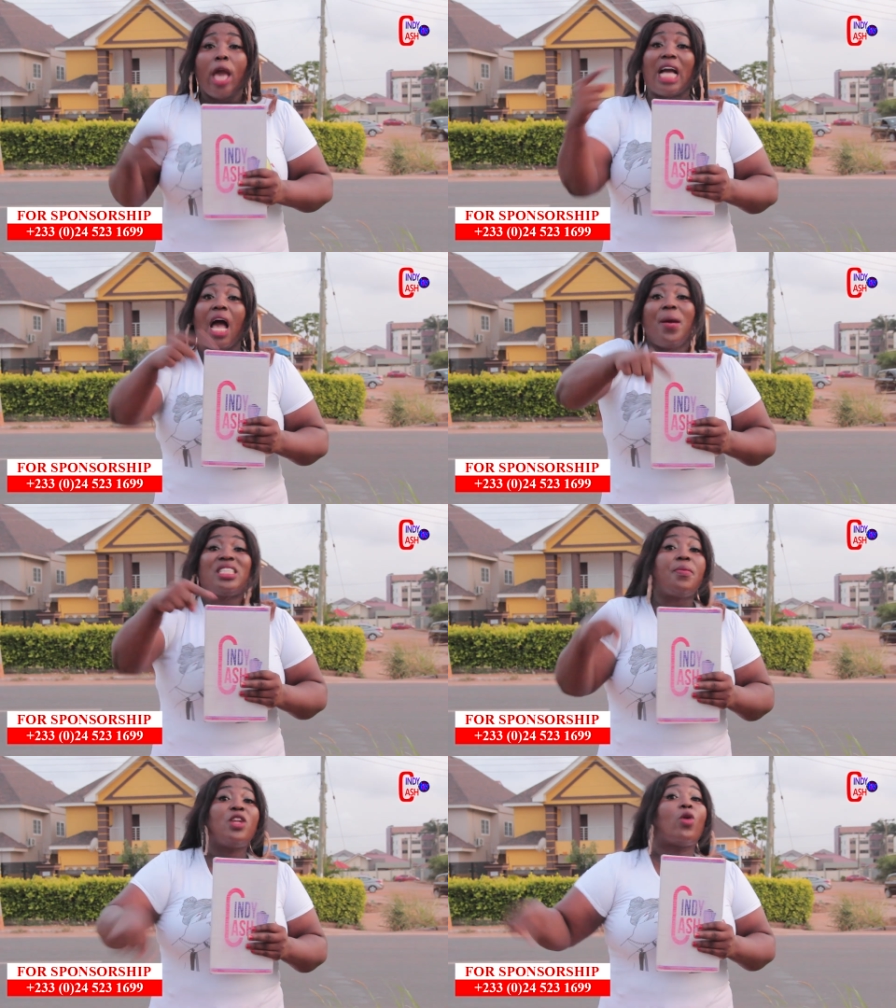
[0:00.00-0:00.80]

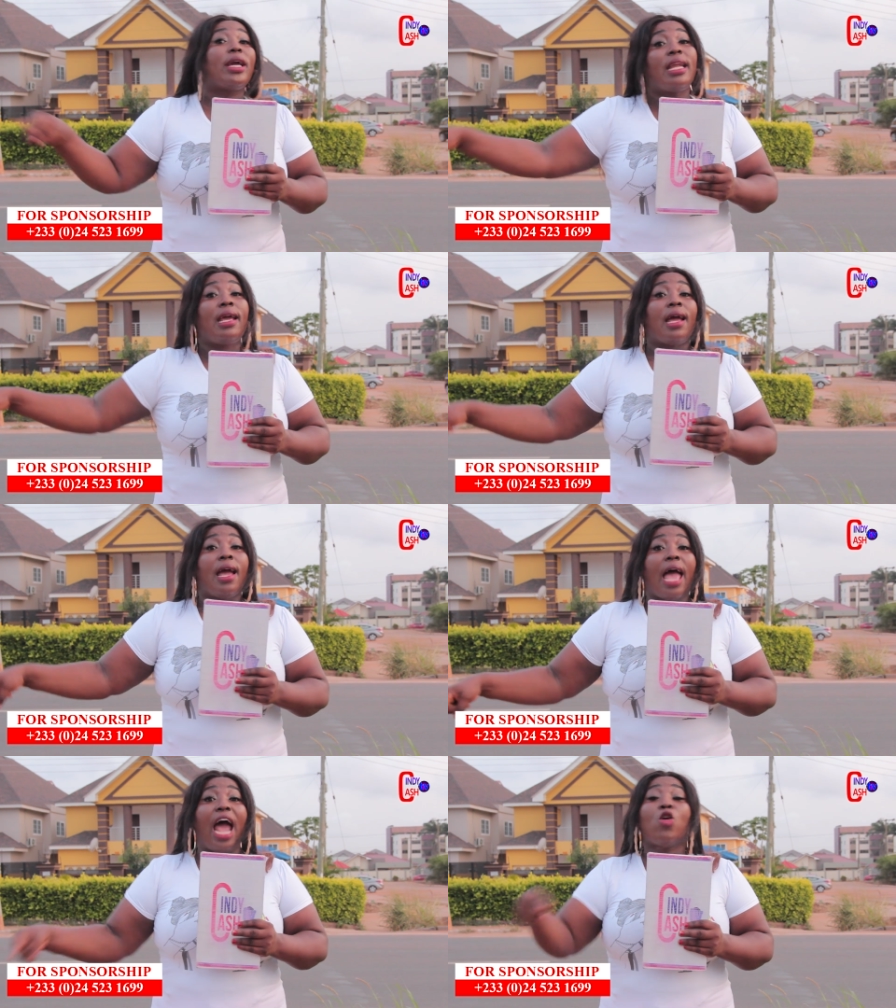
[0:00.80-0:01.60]
Cabot made o iri
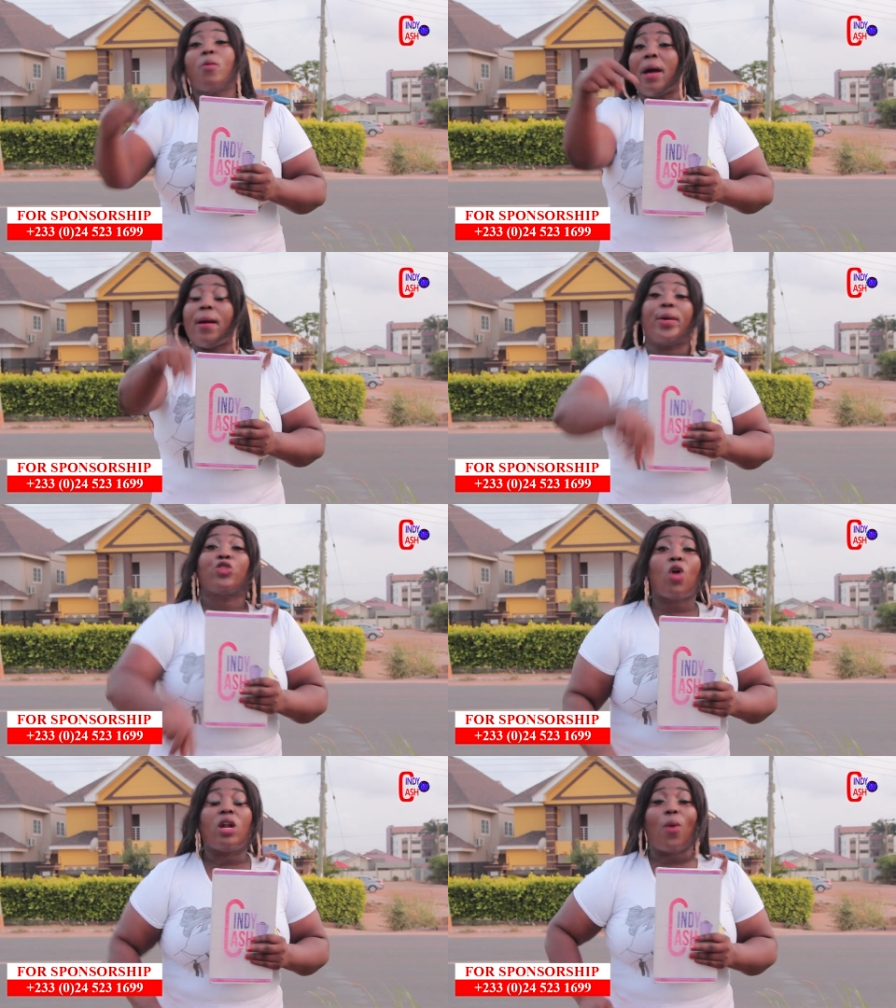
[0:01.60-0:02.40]
and no mamma
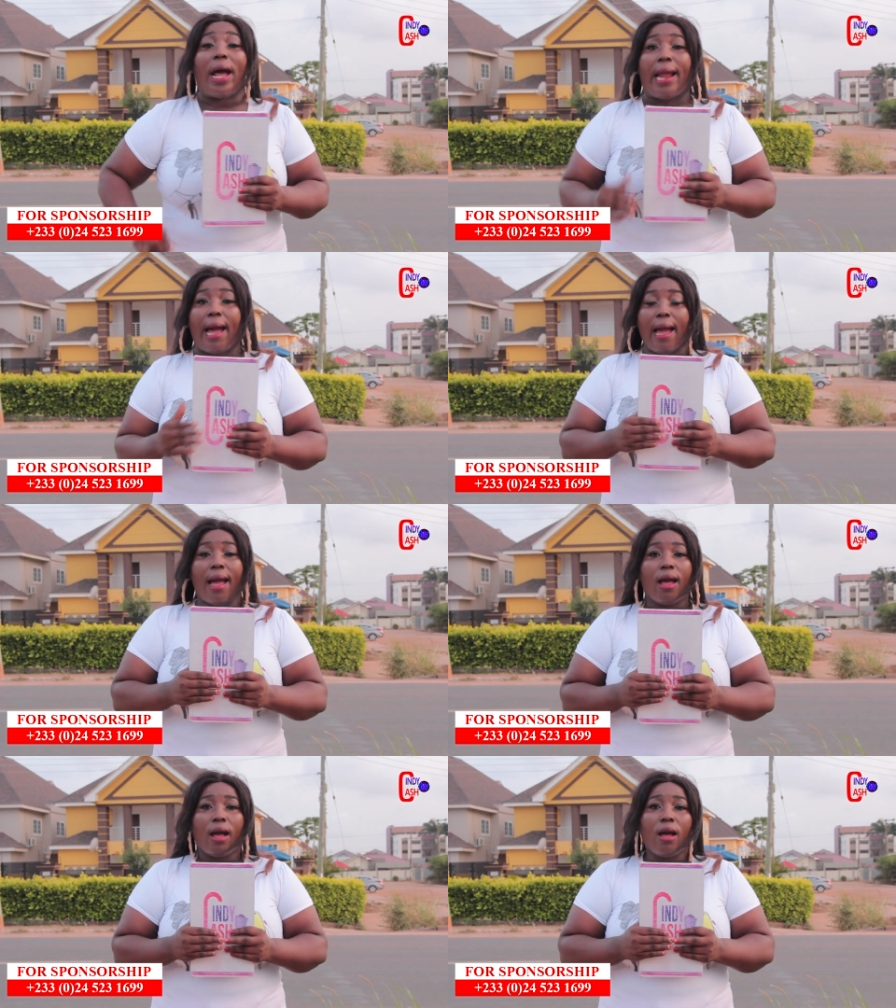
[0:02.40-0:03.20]
to one one.
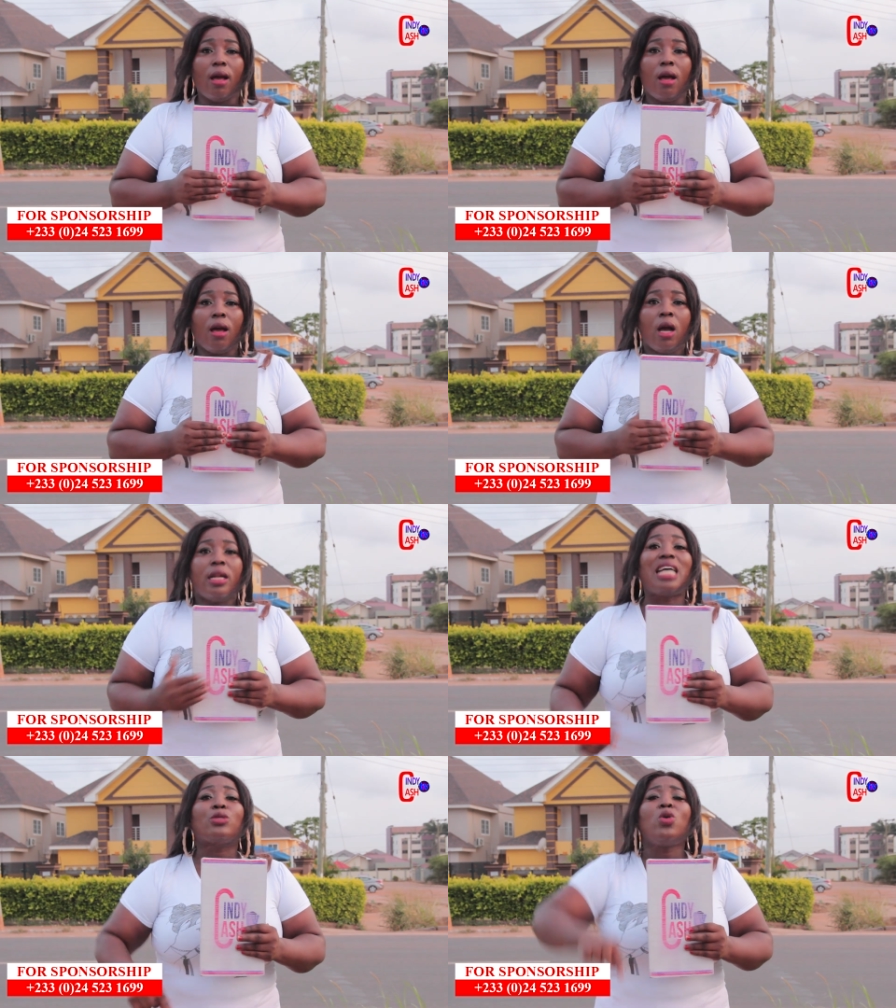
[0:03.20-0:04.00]

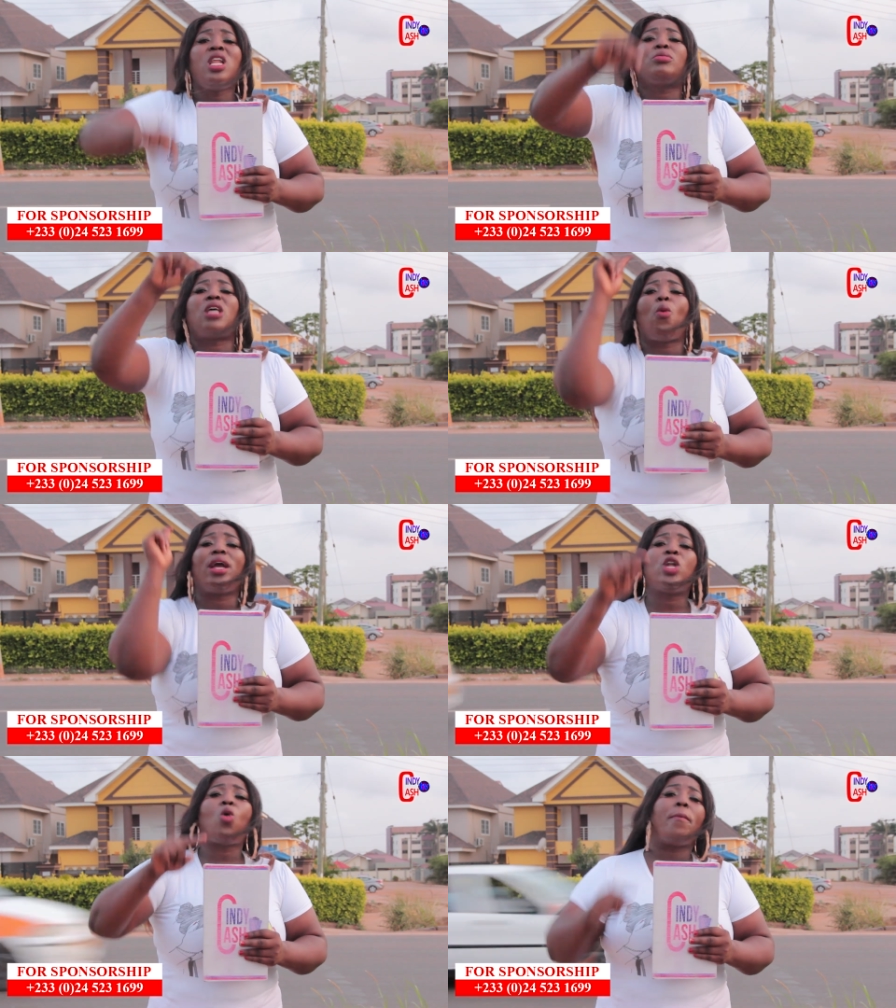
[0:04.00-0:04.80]
Now swim himself
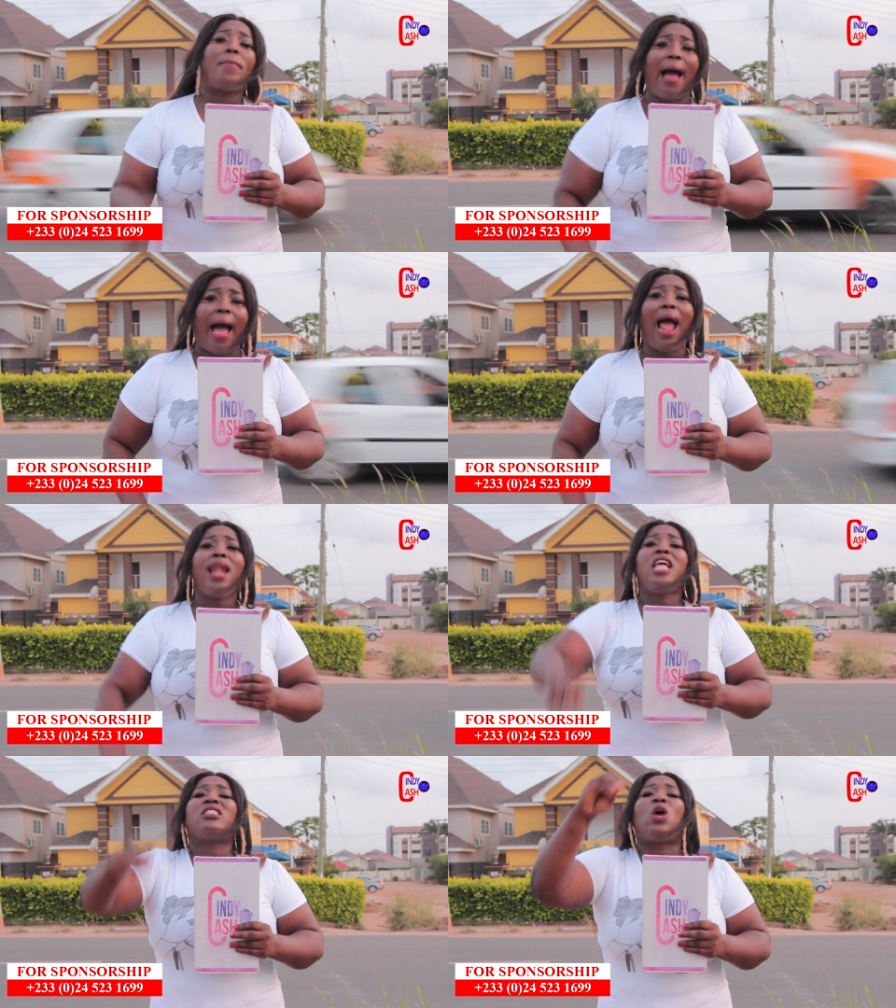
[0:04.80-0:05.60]
a iru ma. I
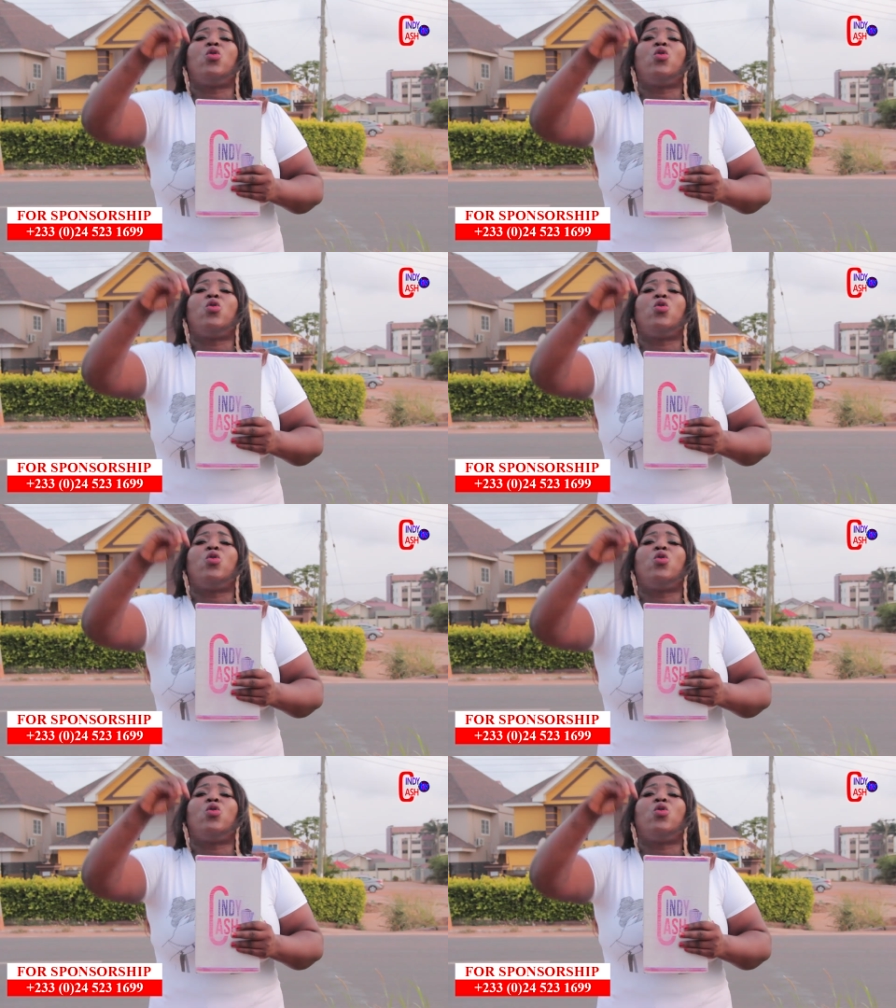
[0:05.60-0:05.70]
didn't say